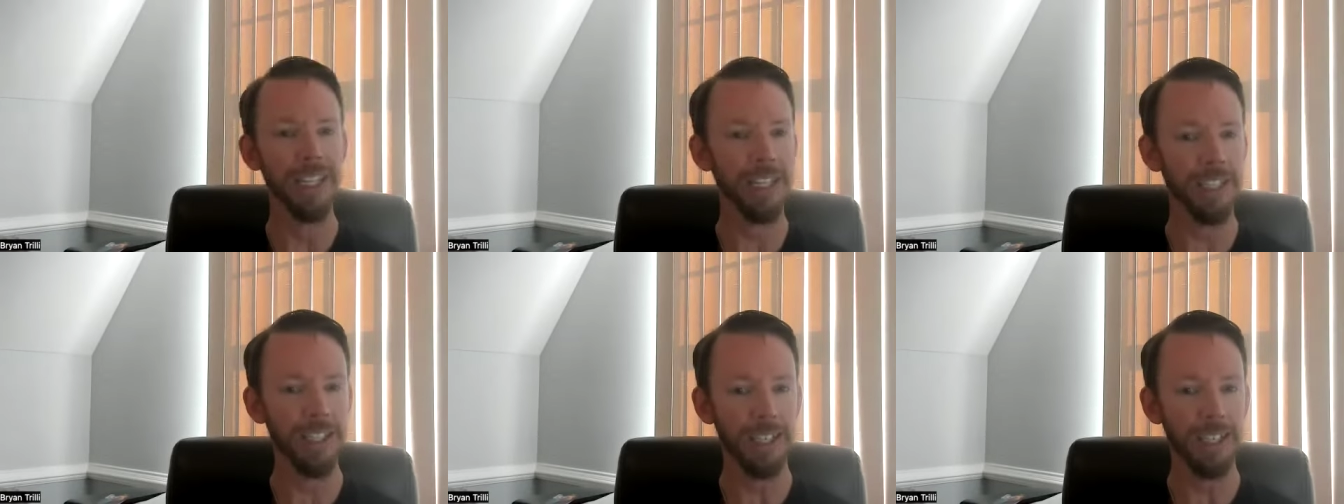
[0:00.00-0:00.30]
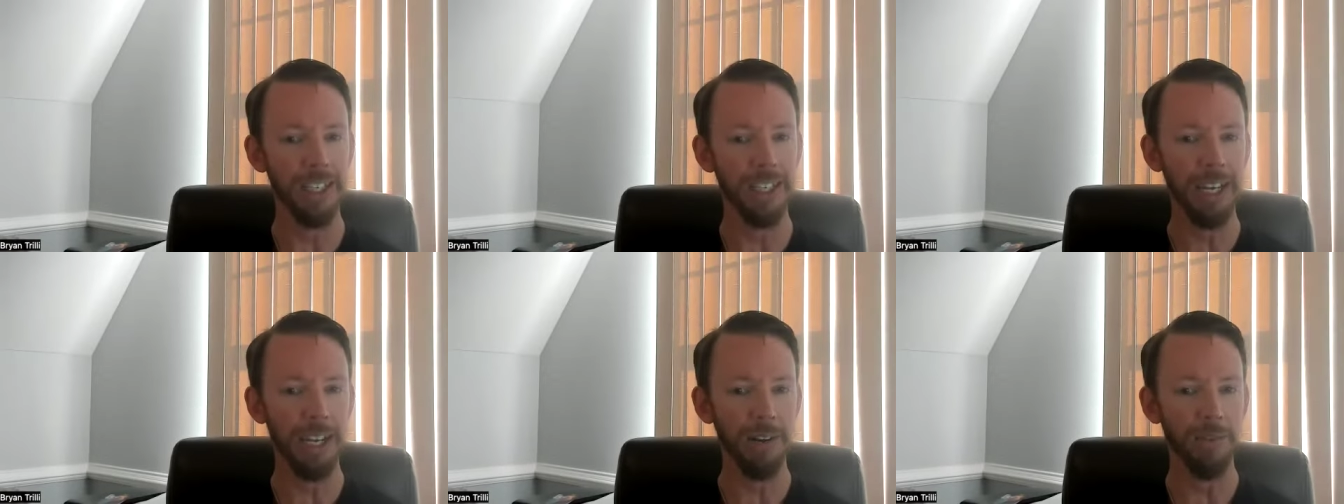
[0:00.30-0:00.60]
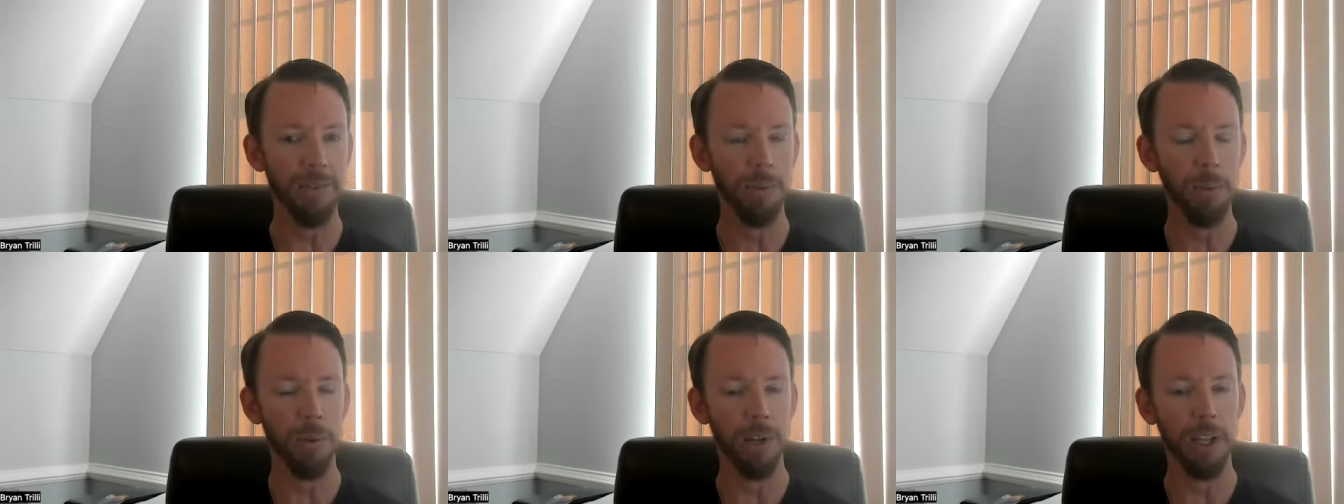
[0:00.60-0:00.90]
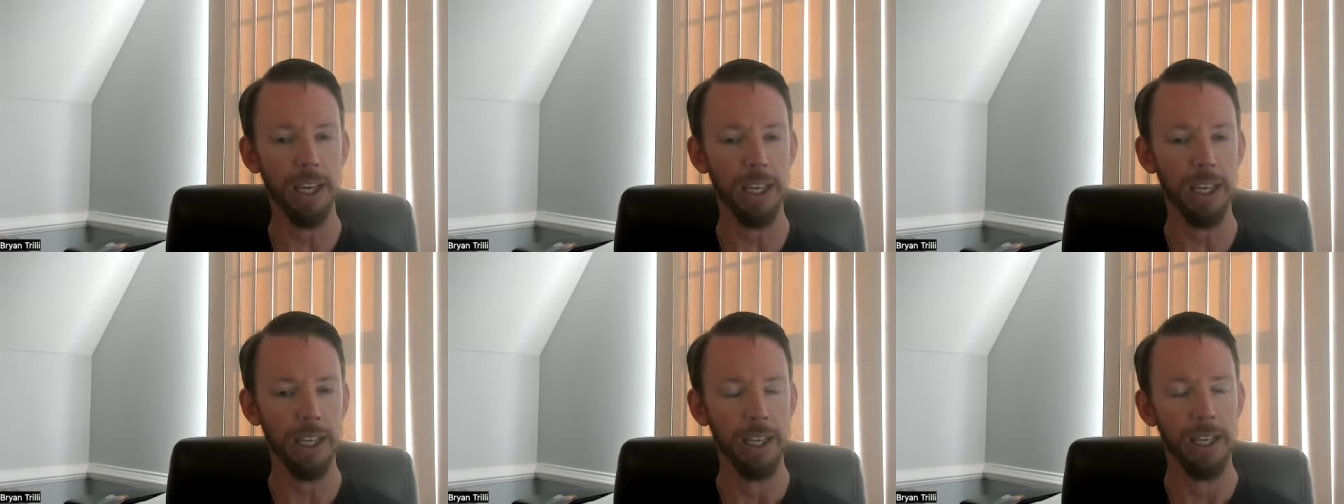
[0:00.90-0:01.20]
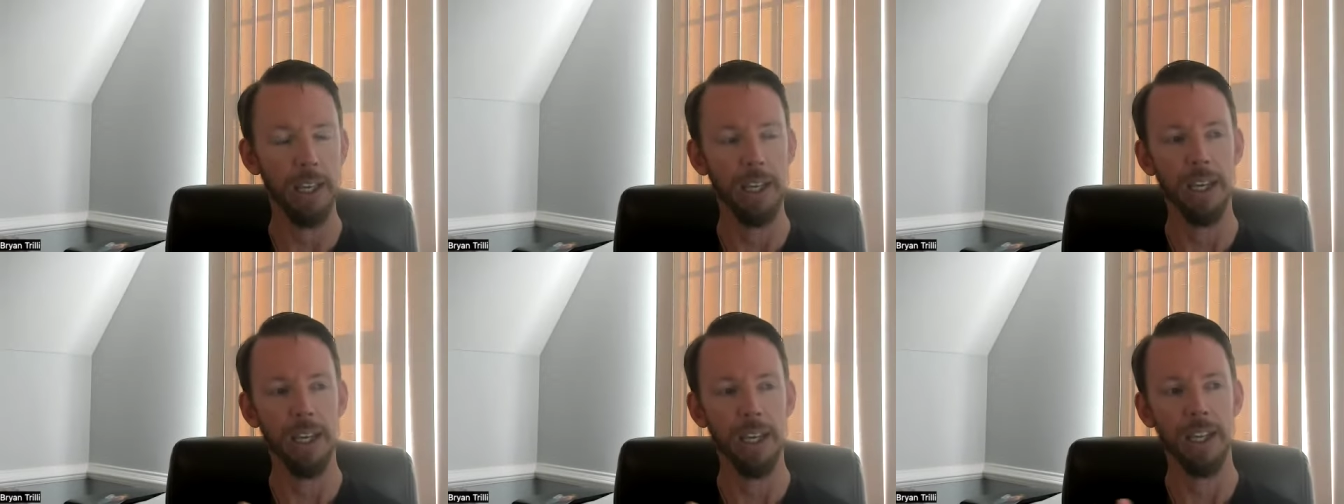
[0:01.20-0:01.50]
listing get like
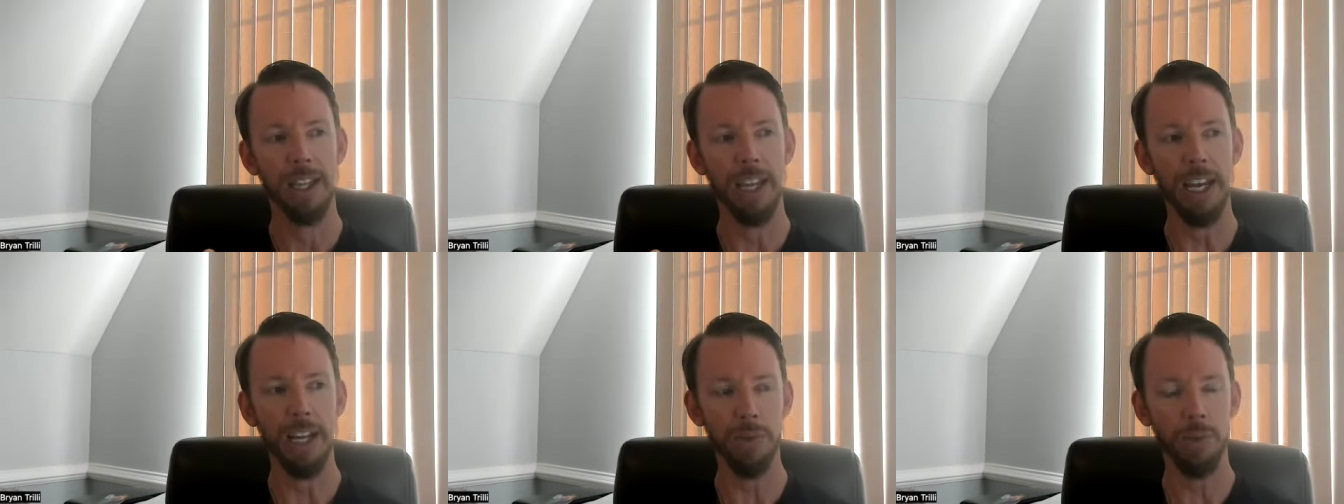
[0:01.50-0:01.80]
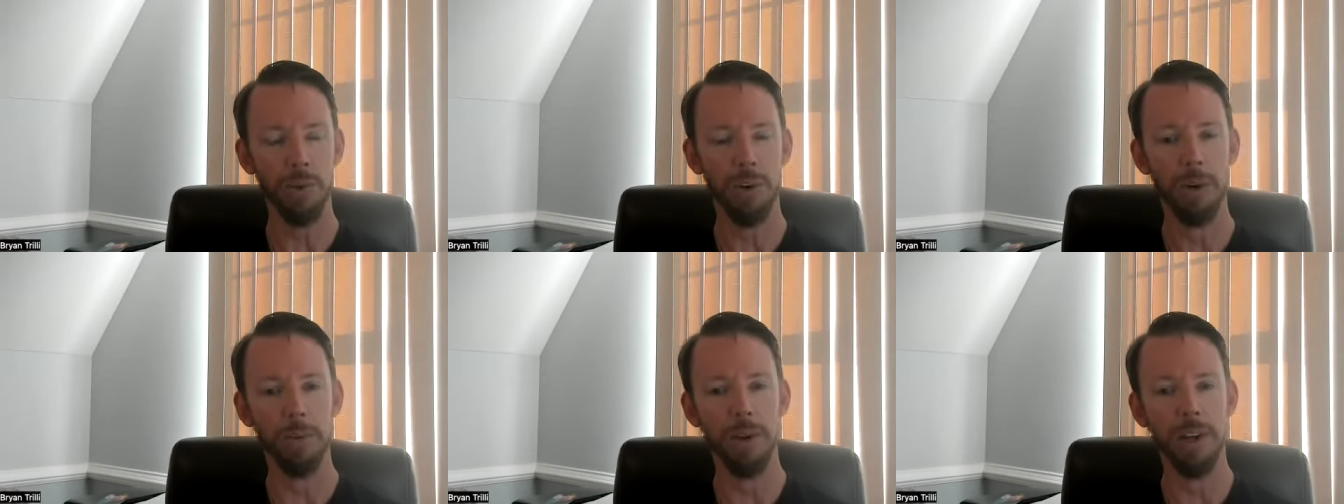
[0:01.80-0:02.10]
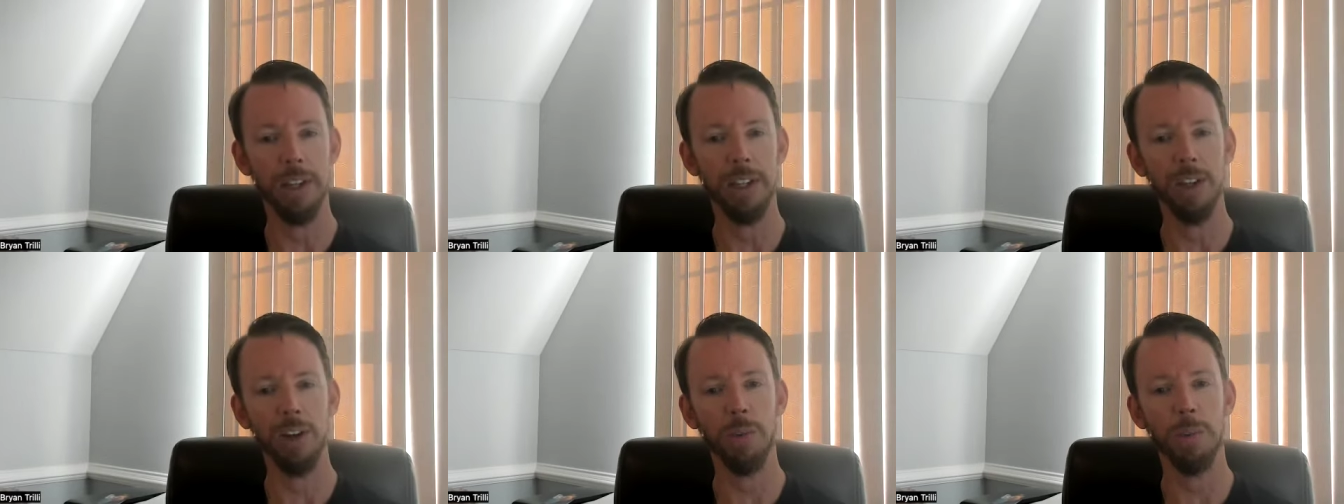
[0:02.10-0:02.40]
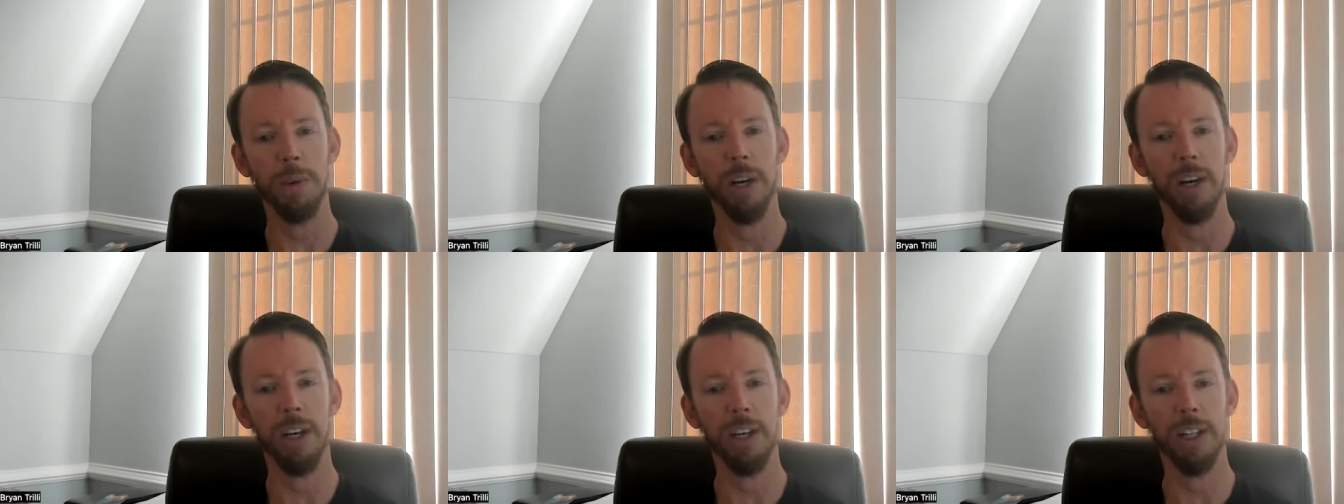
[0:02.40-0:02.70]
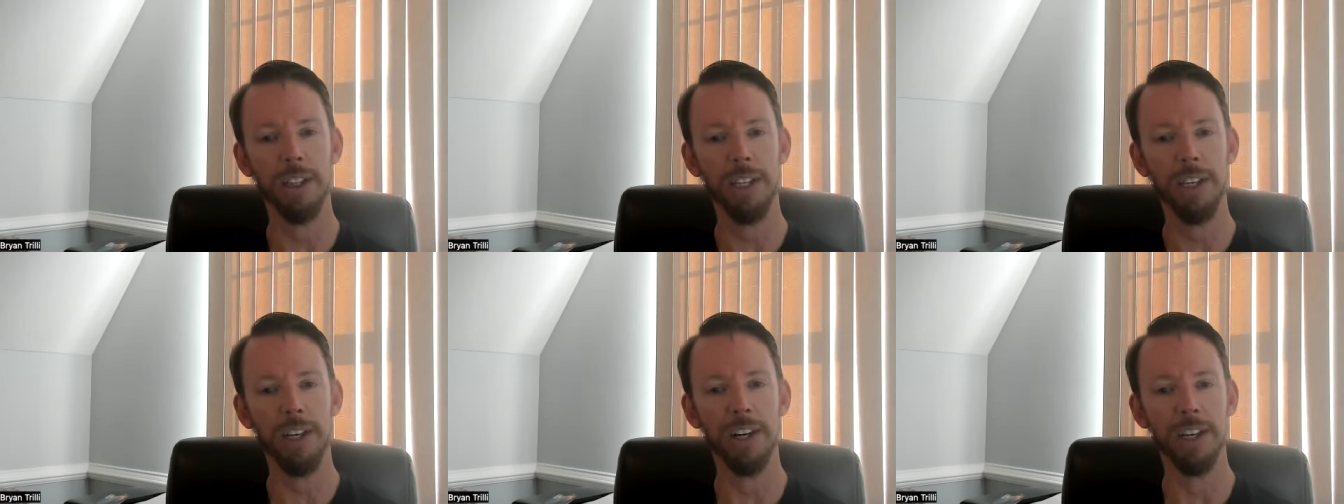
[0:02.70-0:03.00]
that's where I'm a little bit get,
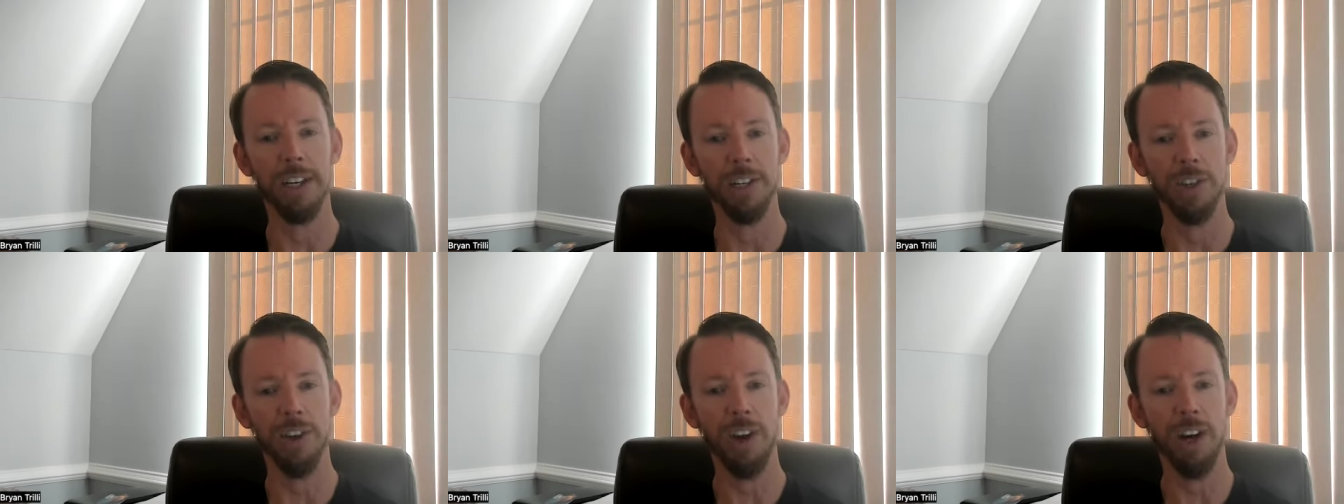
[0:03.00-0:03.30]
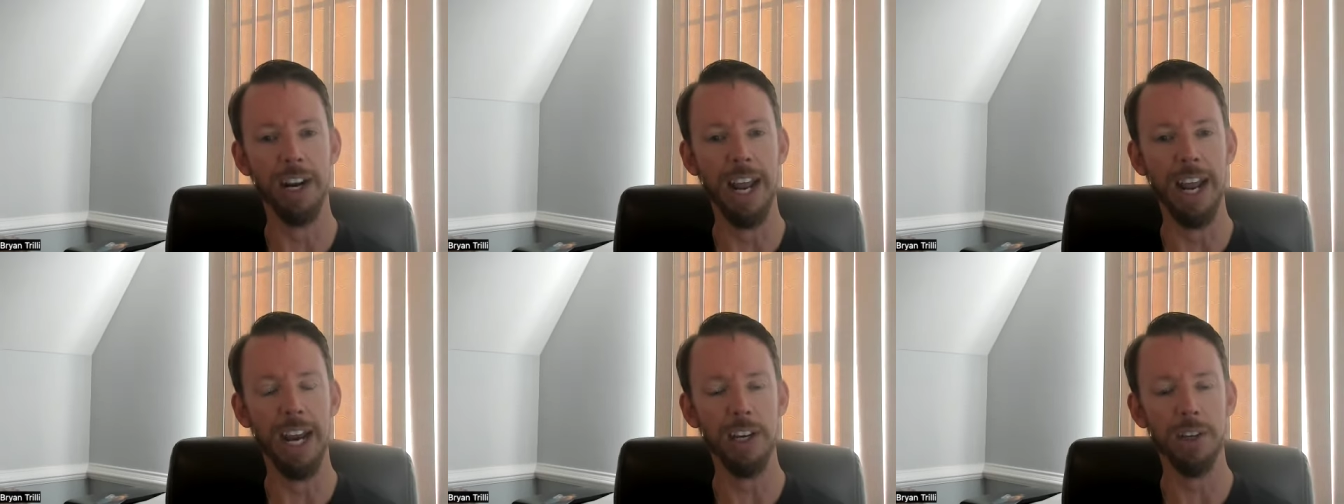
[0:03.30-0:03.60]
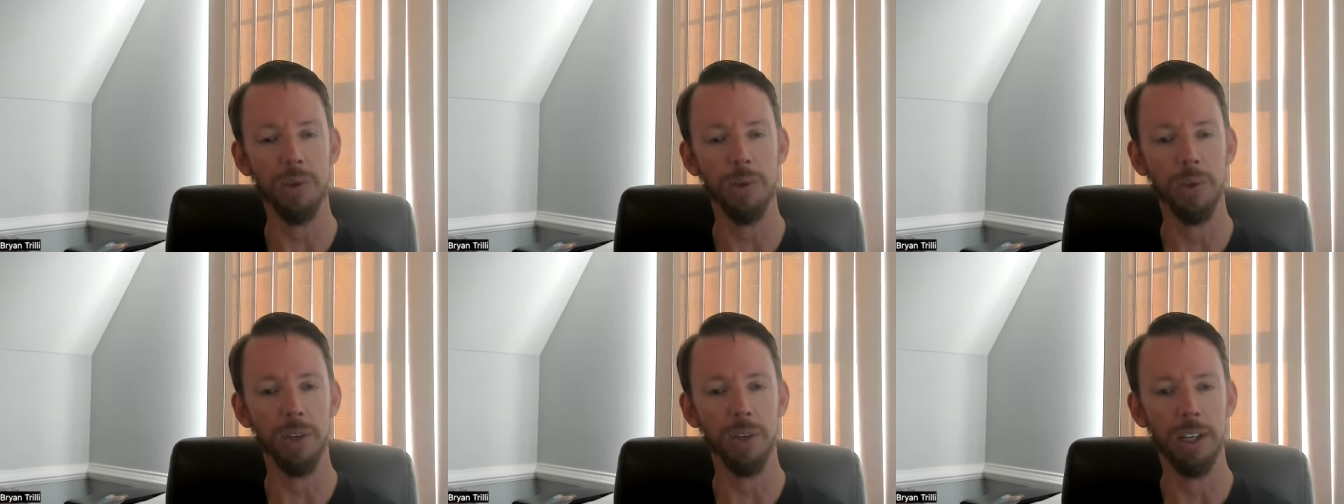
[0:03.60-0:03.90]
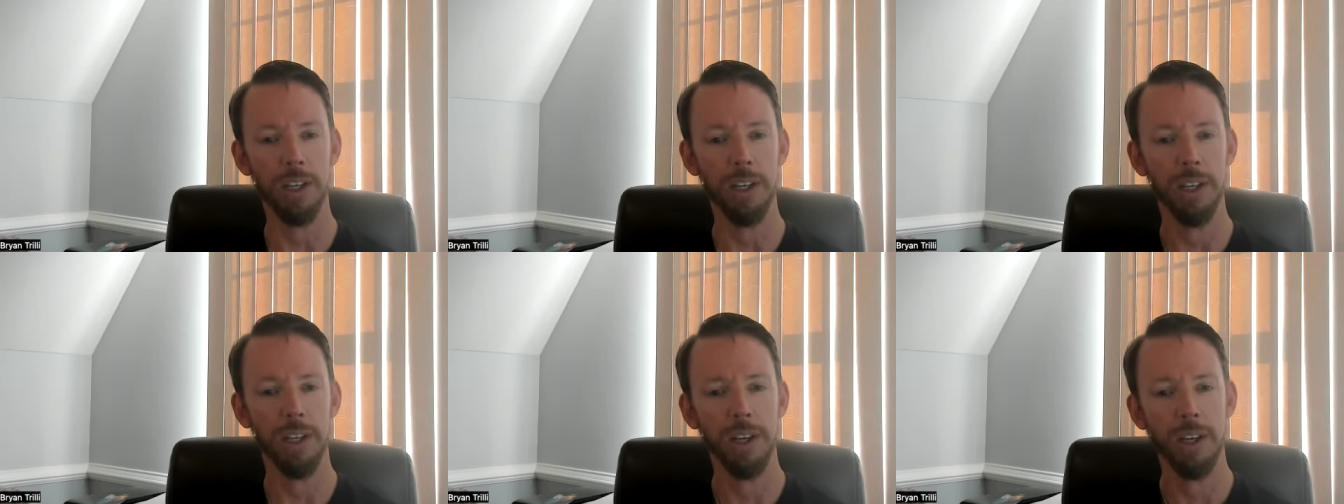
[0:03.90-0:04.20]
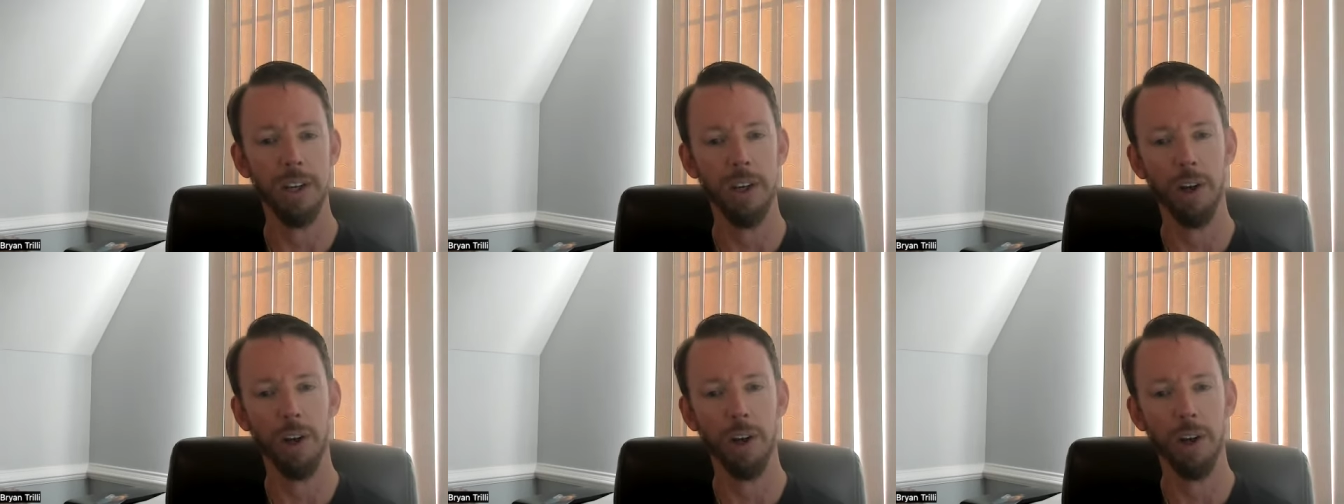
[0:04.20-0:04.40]
unclear. It's no, not actually the